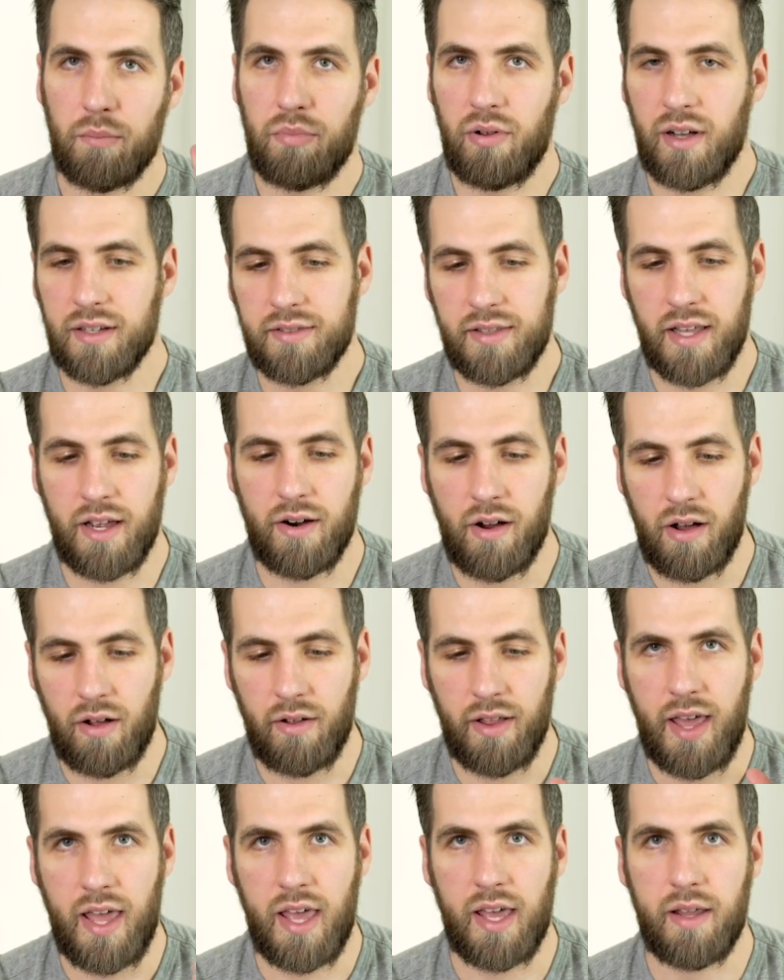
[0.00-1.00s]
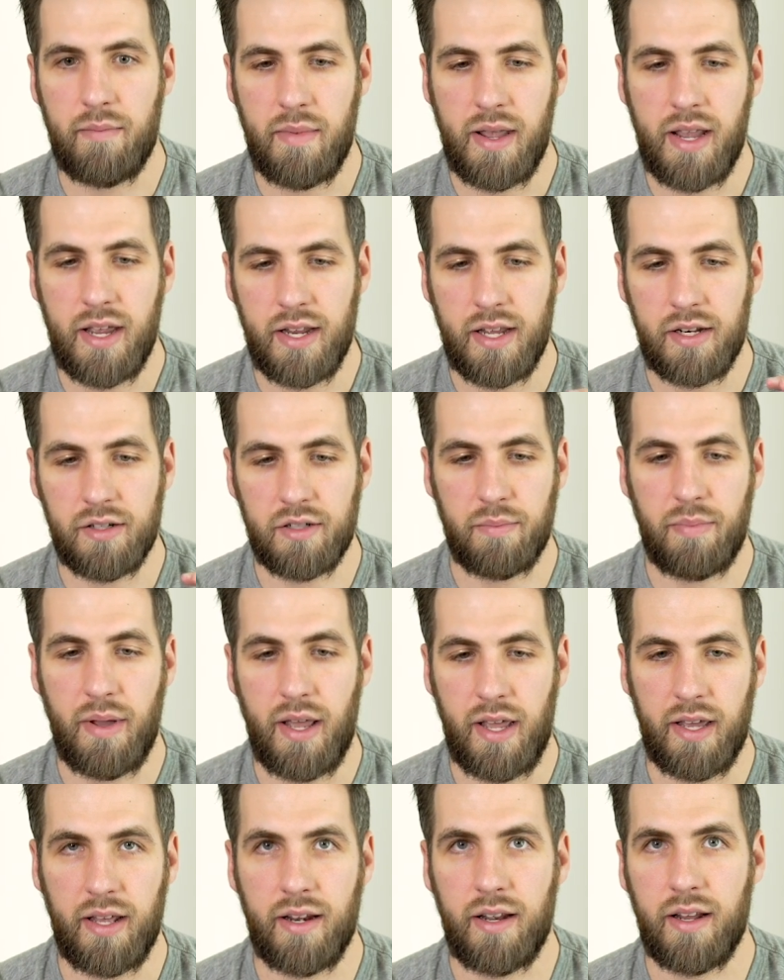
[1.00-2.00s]
Plus they're all handmade in
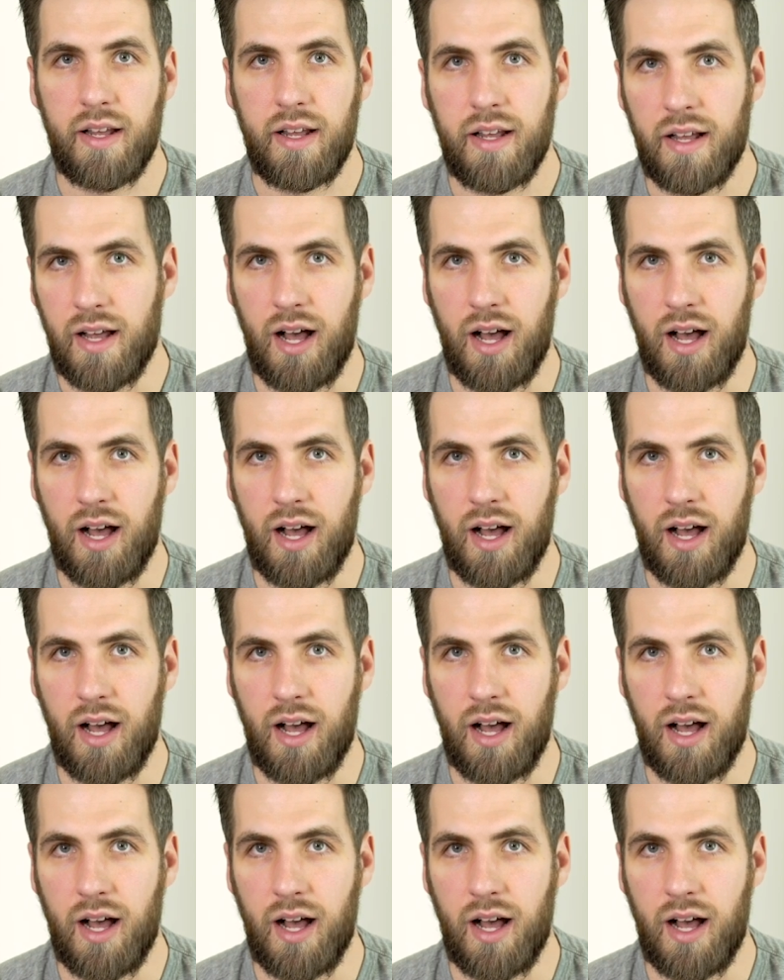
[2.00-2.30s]
Japan.